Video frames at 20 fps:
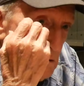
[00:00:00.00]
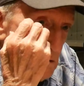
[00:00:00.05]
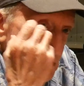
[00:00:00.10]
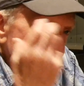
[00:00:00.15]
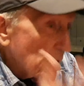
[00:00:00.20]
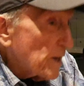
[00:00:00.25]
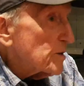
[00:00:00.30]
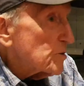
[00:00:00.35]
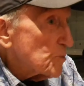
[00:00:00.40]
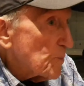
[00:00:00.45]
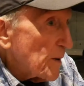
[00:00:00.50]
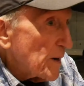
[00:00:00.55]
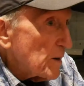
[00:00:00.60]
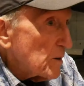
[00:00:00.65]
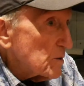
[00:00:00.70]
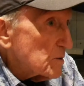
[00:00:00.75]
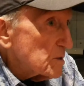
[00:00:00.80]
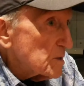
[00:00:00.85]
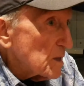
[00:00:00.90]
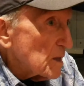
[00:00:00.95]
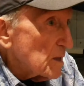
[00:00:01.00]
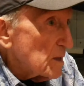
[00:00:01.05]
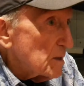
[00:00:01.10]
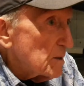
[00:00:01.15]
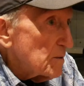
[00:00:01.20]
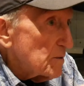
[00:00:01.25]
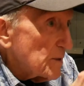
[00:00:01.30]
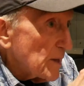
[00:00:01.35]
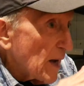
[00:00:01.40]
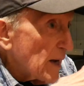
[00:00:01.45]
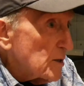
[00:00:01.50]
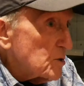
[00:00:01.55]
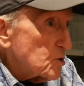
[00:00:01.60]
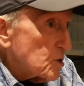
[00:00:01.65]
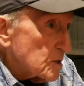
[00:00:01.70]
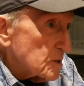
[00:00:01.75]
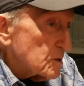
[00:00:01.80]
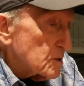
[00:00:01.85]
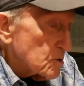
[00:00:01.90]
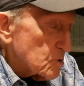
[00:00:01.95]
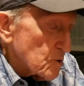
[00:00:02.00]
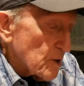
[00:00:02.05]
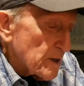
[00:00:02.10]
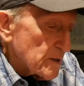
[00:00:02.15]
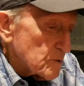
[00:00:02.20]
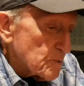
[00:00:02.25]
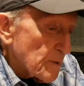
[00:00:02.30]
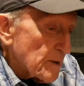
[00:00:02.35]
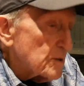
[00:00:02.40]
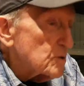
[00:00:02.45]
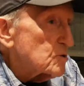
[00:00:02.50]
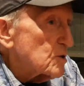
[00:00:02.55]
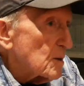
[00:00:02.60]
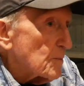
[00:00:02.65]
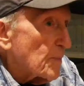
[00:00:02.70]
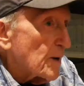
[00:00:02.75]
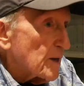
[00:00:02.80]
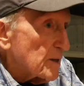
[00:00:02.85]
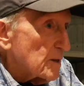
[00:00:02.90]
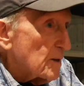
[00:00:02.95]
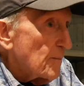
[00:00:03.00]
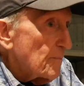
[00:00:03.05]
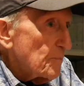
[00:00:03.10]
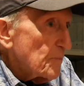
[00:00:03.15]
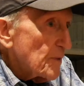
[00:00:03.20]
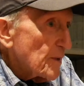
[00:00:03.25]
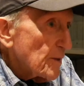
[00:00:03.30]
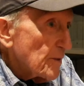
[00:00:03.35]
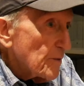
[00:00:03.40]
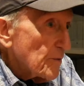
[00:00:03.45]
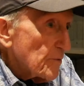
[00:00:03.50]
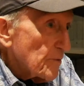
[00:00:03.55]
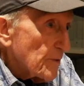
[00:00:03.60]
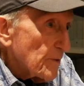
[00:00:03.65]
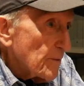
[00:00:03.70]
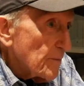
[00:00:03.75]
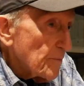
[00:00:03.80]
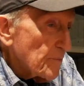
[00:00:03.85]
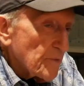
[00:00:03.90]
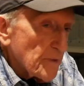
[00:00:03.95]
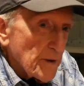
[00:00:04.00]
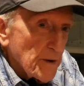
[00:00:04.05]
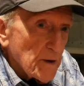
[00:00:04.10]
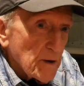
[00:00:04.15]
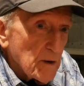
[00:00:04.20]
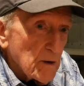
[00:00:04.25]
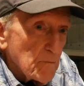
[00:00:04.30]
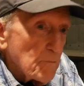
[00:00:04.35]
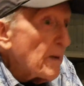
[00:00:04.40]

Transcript: transparency, not just the transparency, but the, the